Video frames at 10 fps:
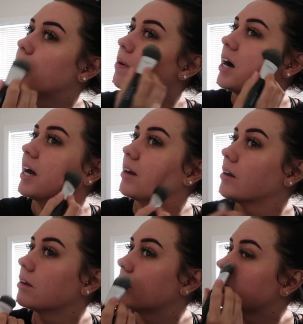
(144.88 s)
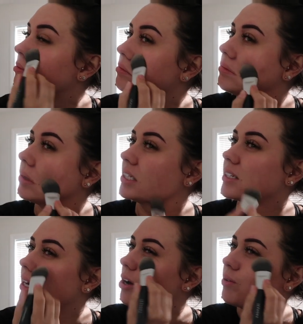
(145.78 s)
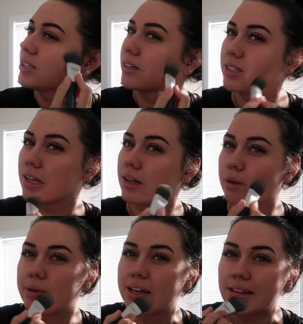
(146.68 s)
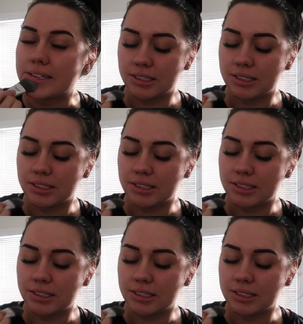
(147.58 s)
but my skin always looks a little bit